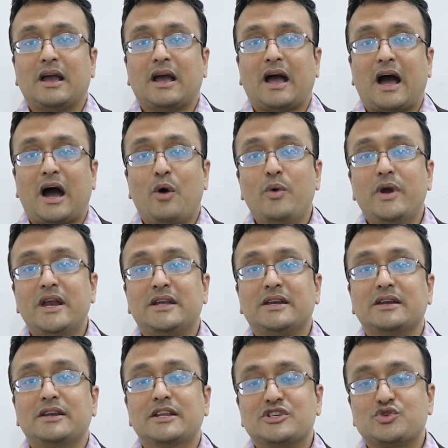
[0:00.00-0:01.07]
how
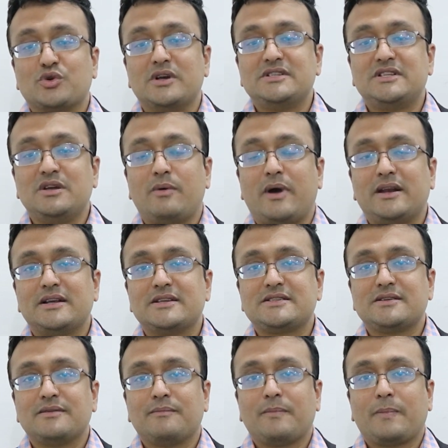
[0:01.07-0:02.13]
it destroys the
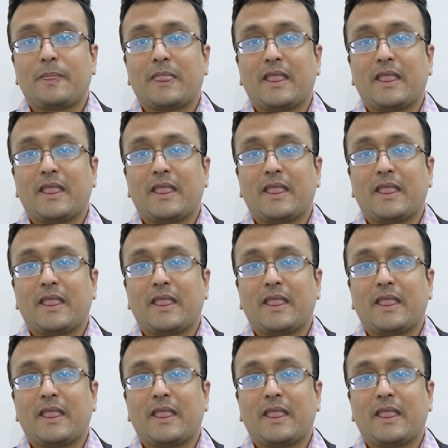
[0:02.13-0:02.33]
virus,